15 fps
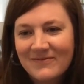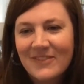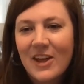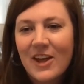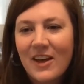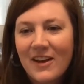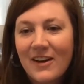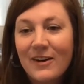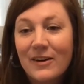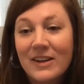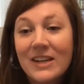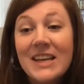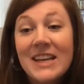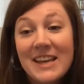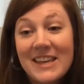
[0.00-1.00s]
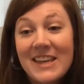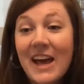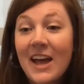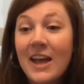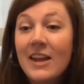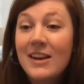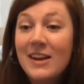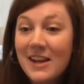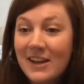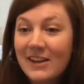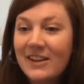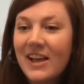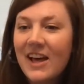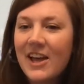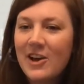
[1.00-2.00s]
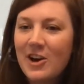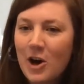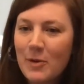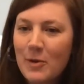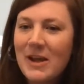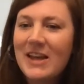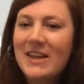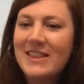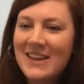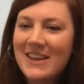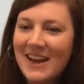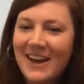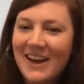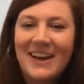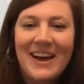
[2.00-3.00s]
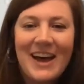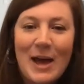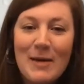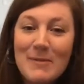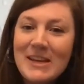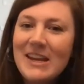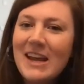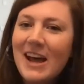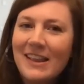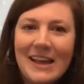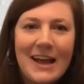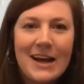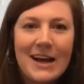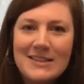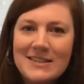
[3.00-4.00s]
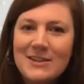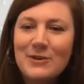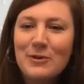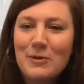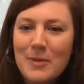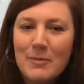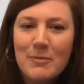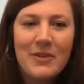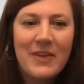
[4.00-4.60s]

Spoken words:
Oh, yeah, Nikolai Carpathia. I mean, yeah, like, I still remember